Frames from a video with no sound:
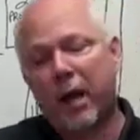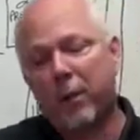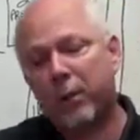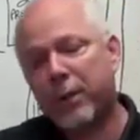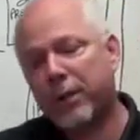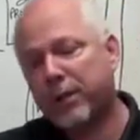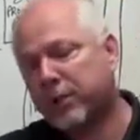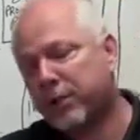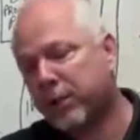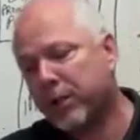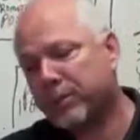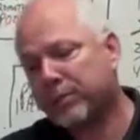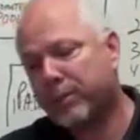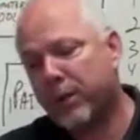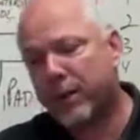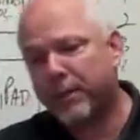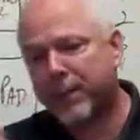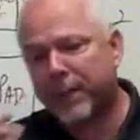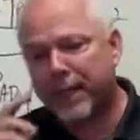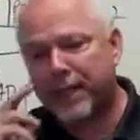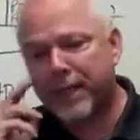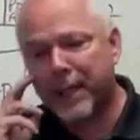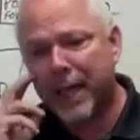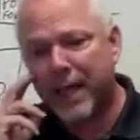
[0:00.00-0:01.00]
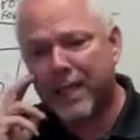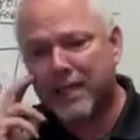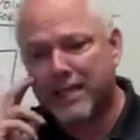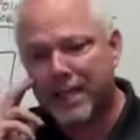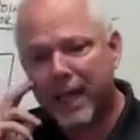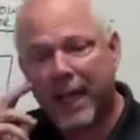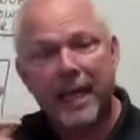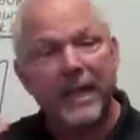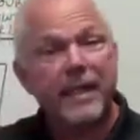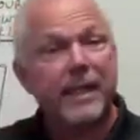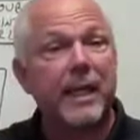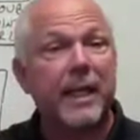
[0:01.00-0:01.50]
We took probably the last
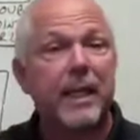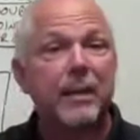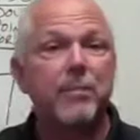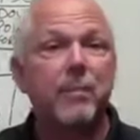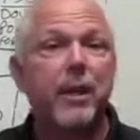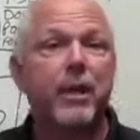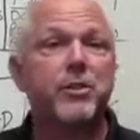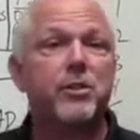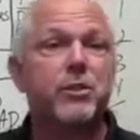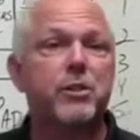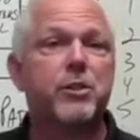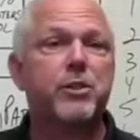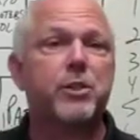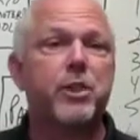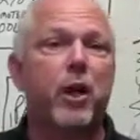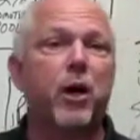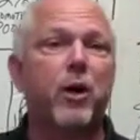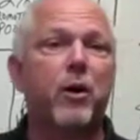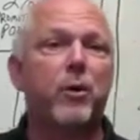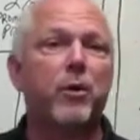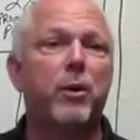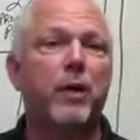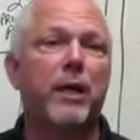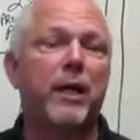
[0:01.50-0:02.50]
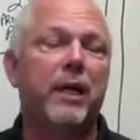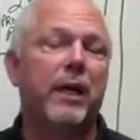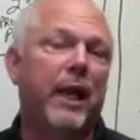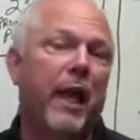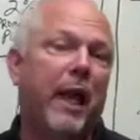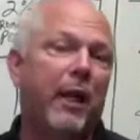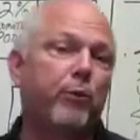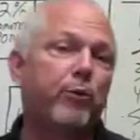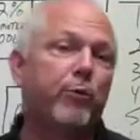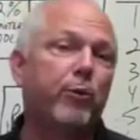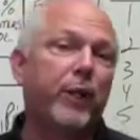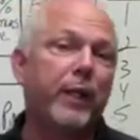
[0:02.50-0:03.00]
18 months or so
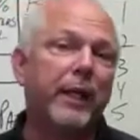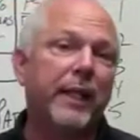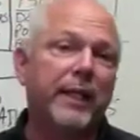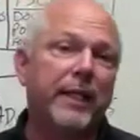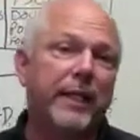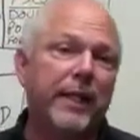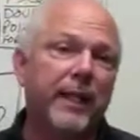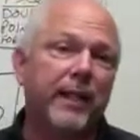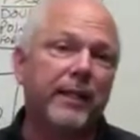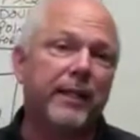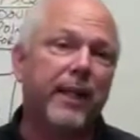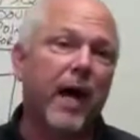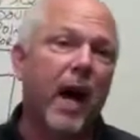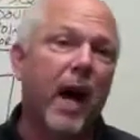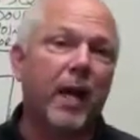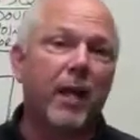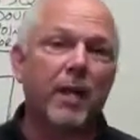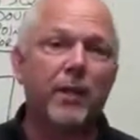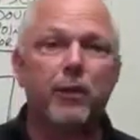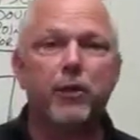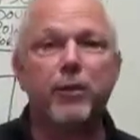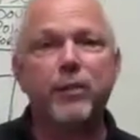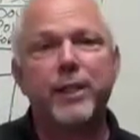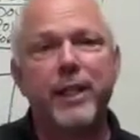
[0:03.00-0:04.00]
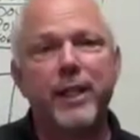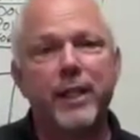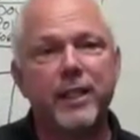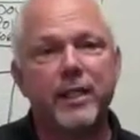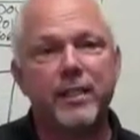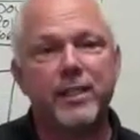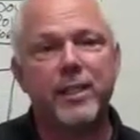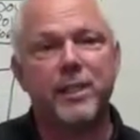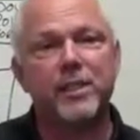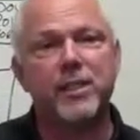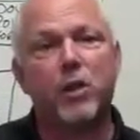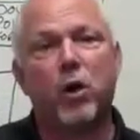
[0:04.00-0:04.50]
and really did a lot of due
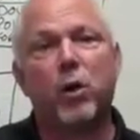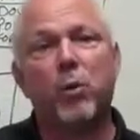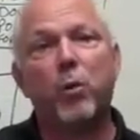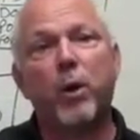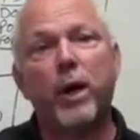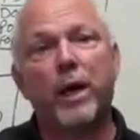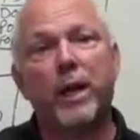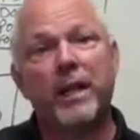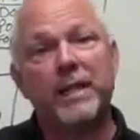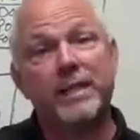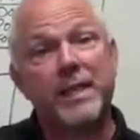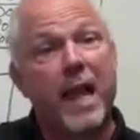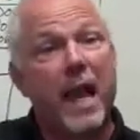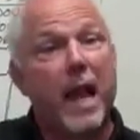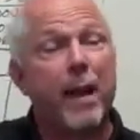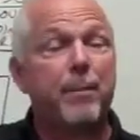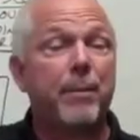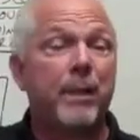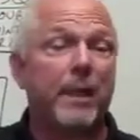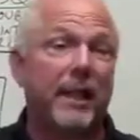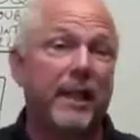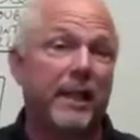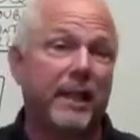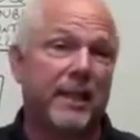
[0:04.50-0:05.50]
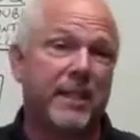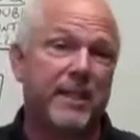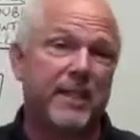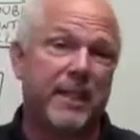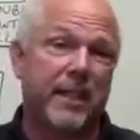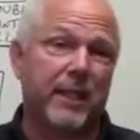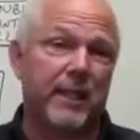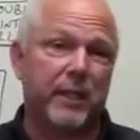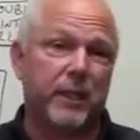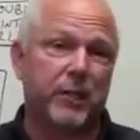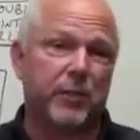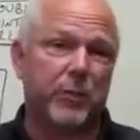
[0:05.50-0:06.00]
diligence on what is happening in this
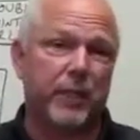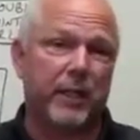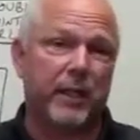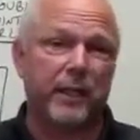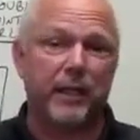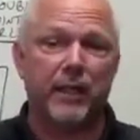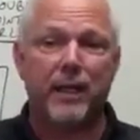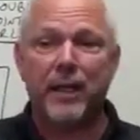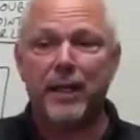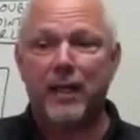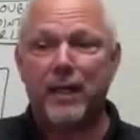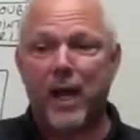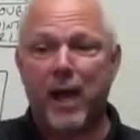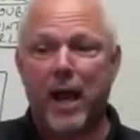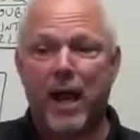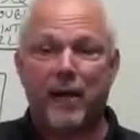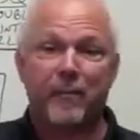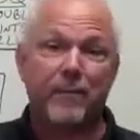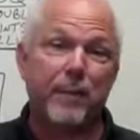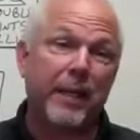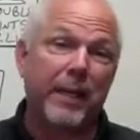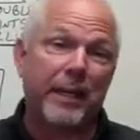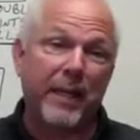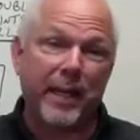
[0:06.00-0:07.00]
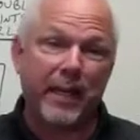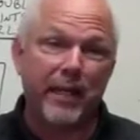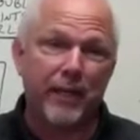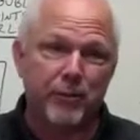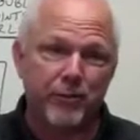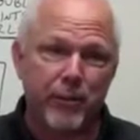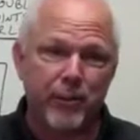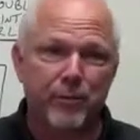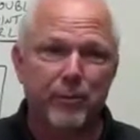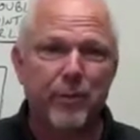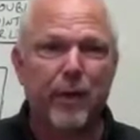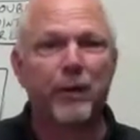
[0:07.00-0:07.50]
industry. And I've been in the
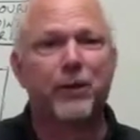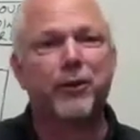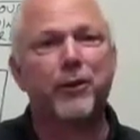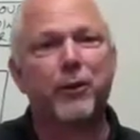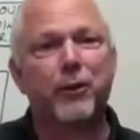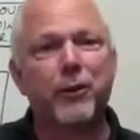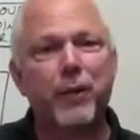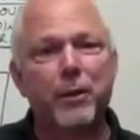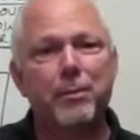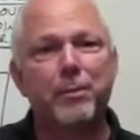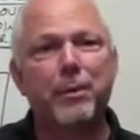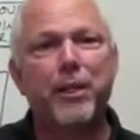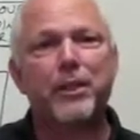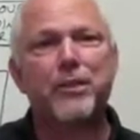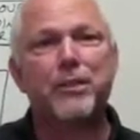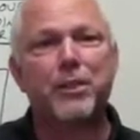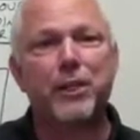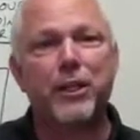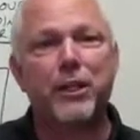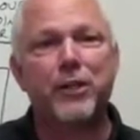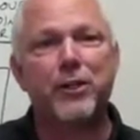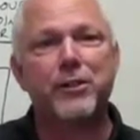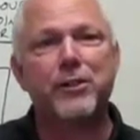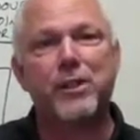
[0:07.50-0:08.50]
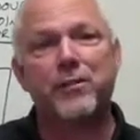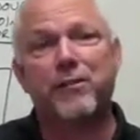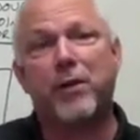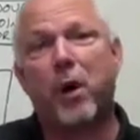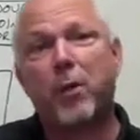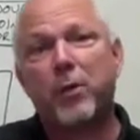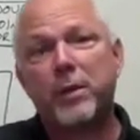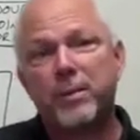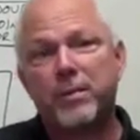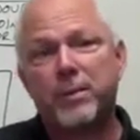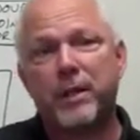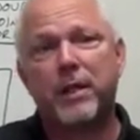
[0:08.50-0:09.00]
industry for about 30 plus years. I've
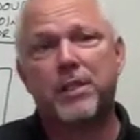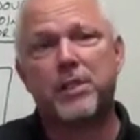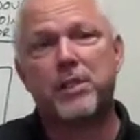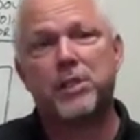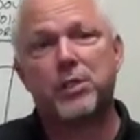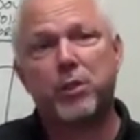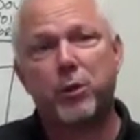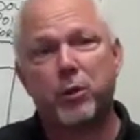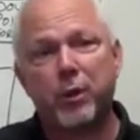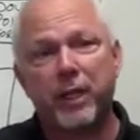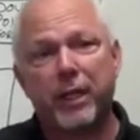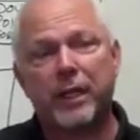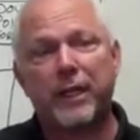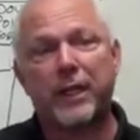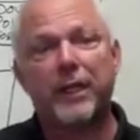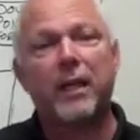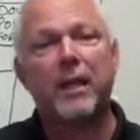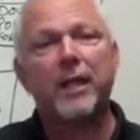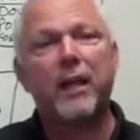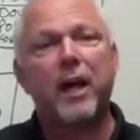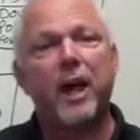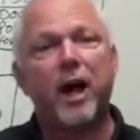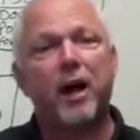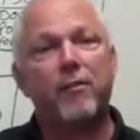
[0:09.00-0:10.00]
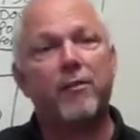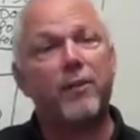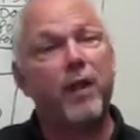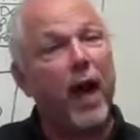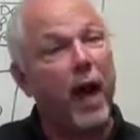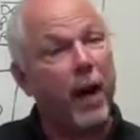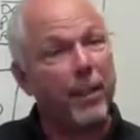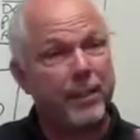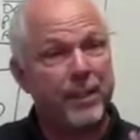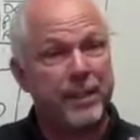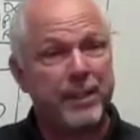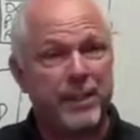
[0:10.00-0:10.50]
always been a student of
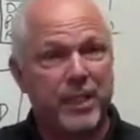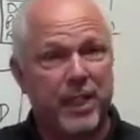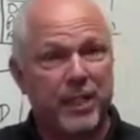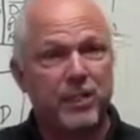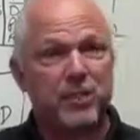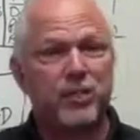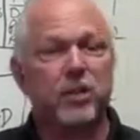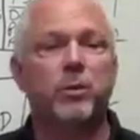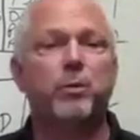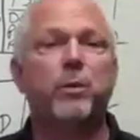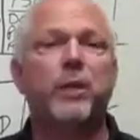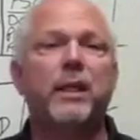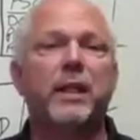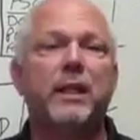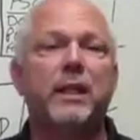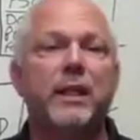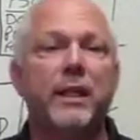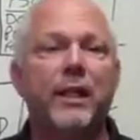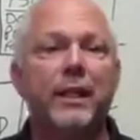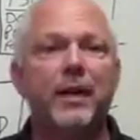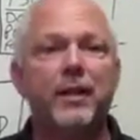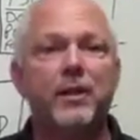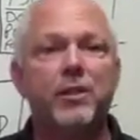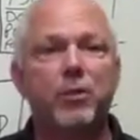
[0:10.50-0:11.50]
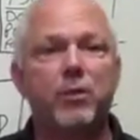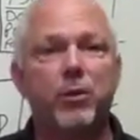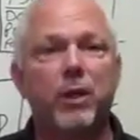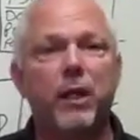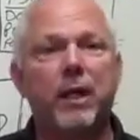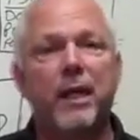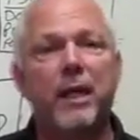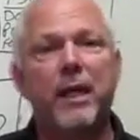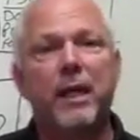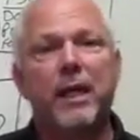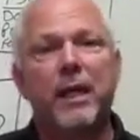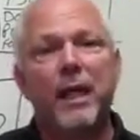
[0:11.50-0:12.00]
compensation within the
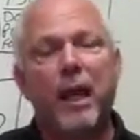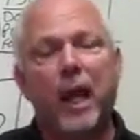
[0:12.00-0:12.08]
industry.